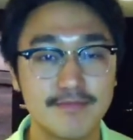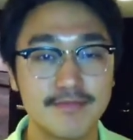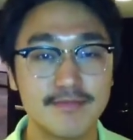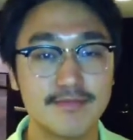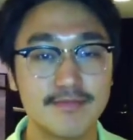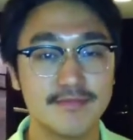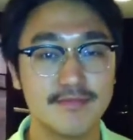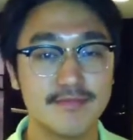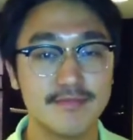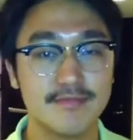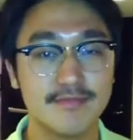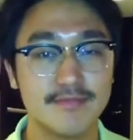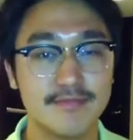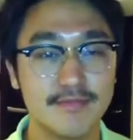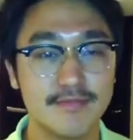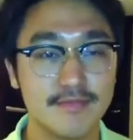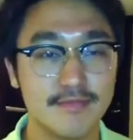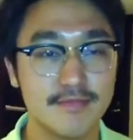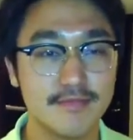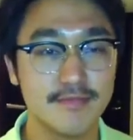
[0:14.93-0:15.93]
And, uh,
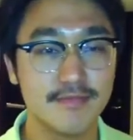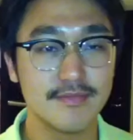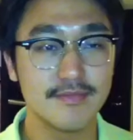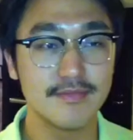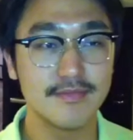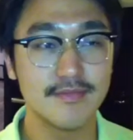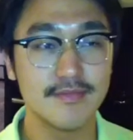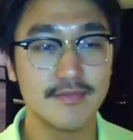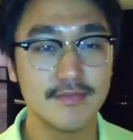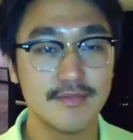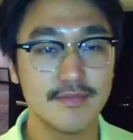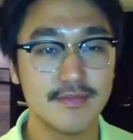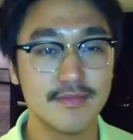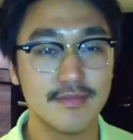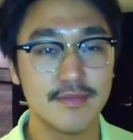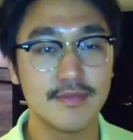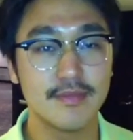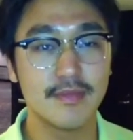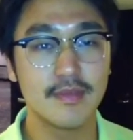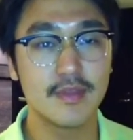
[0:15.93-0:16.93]
and
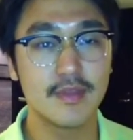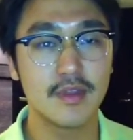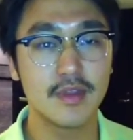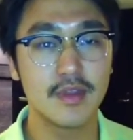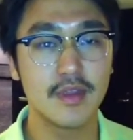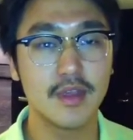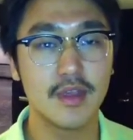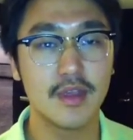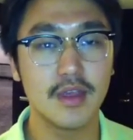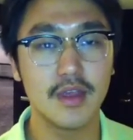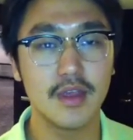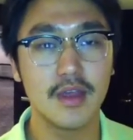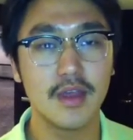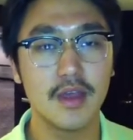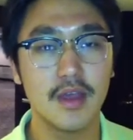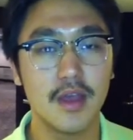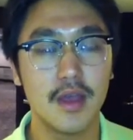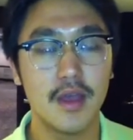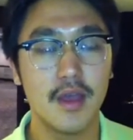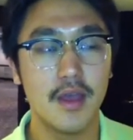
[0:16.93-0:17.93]
what's, what's that work like
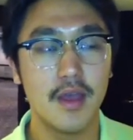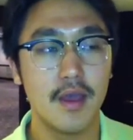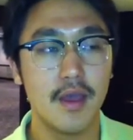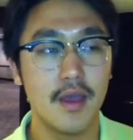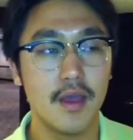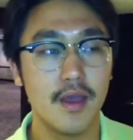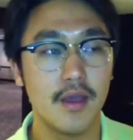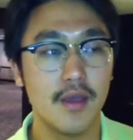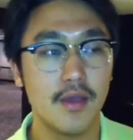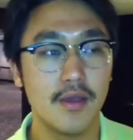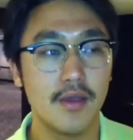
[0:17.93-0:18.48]
for you over?